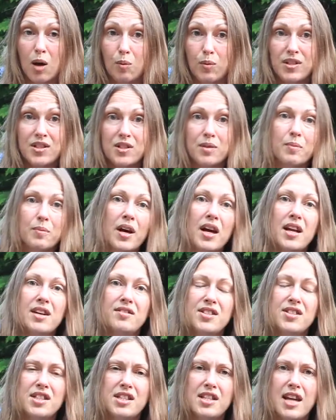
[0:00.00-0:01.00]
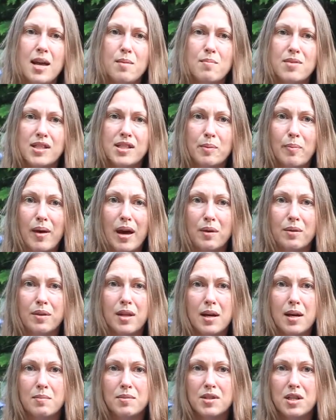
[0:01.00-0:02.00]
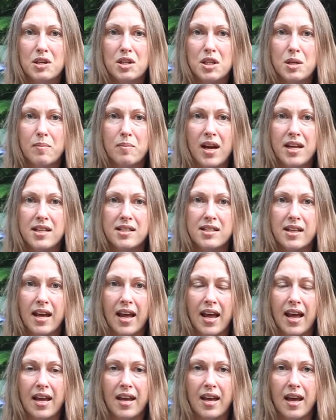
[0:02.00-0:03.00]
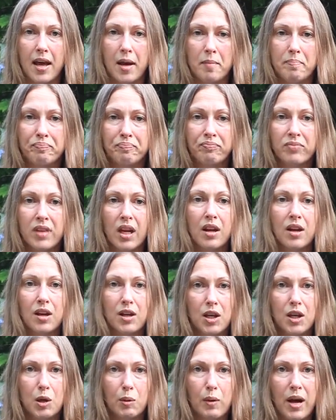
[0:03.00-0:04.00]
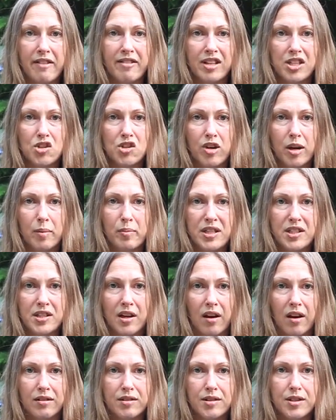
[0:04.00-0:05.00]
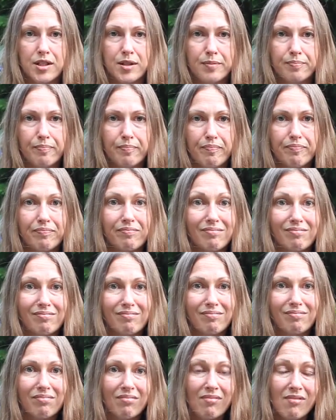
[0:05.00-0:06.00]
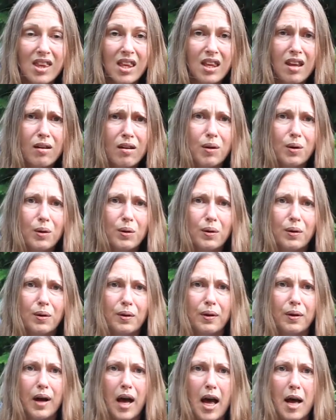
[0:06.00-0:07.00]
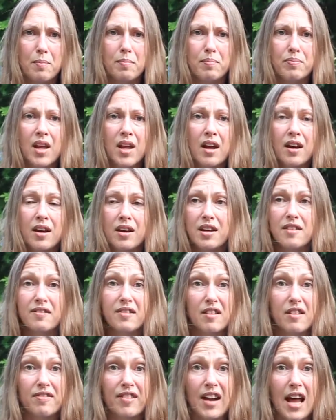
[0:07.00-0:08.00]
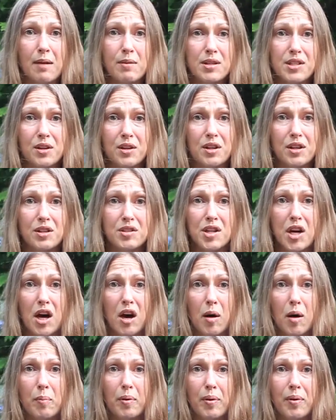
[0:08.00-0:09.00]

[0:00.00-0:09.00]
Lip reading: with some kind of statement about them. So she might say, you're wearing stripy socks, or you've got flowers on your top.